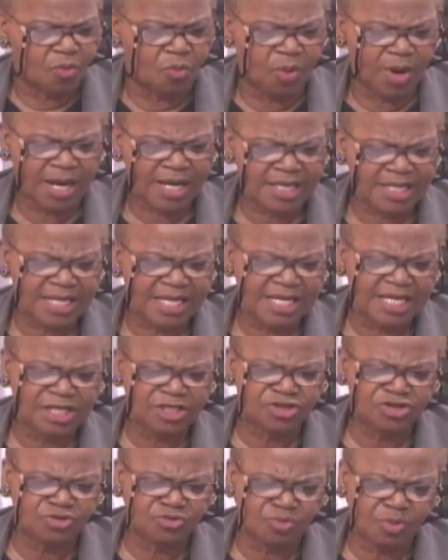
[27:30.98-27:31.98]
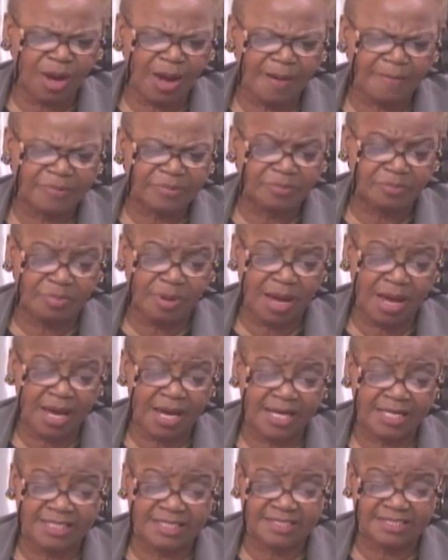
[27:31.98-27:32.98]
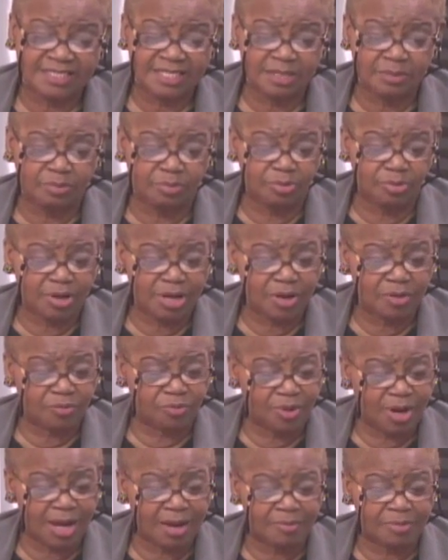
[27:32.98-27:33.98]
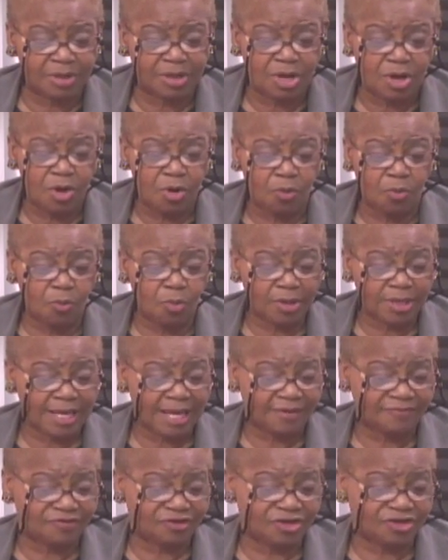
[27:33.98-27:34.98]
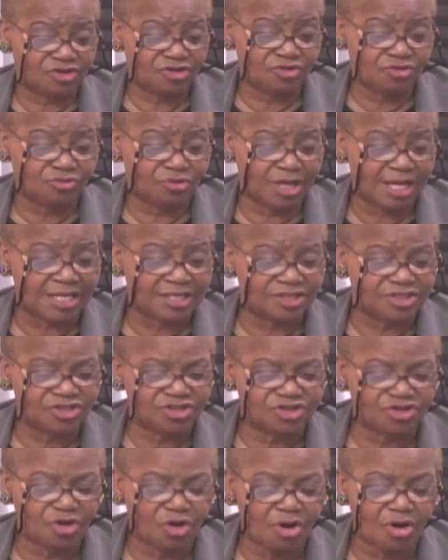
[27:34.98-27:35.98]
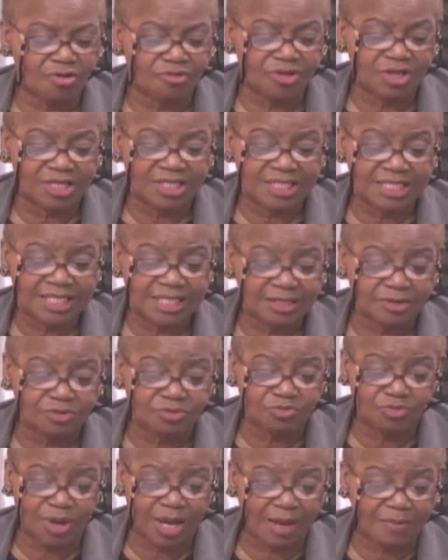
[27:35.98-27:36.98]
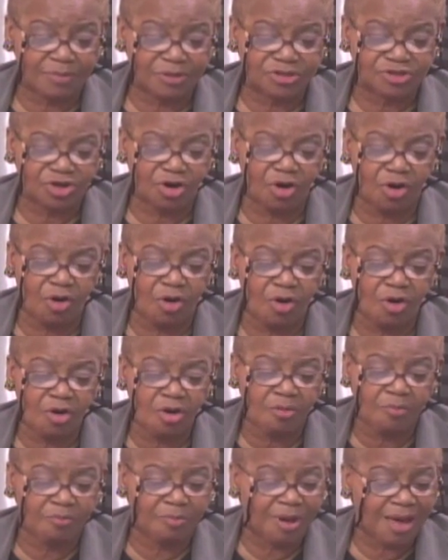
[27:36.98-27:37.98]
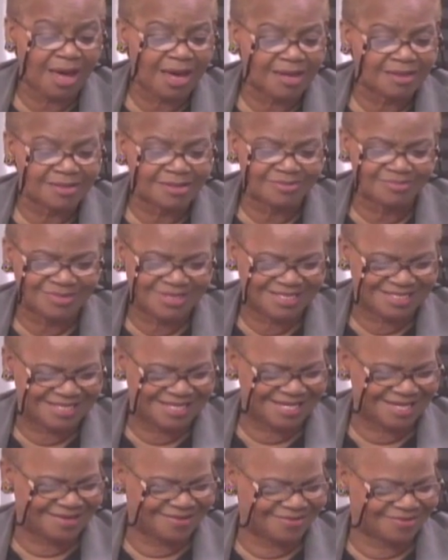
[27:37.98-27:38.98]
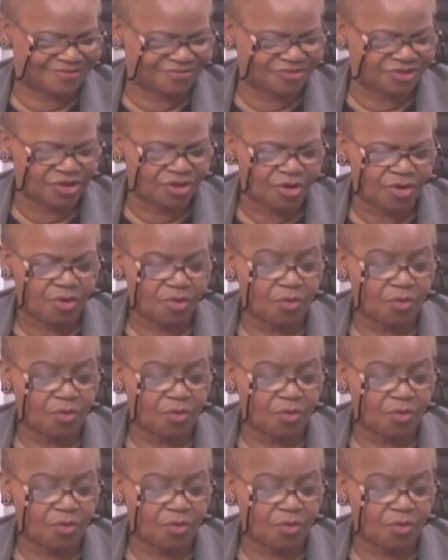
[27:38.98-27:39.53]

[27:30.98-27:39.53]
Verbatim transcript: When he dropped by to see Br'er Rabbit one afternoon and saw the little rabbits all by themselves,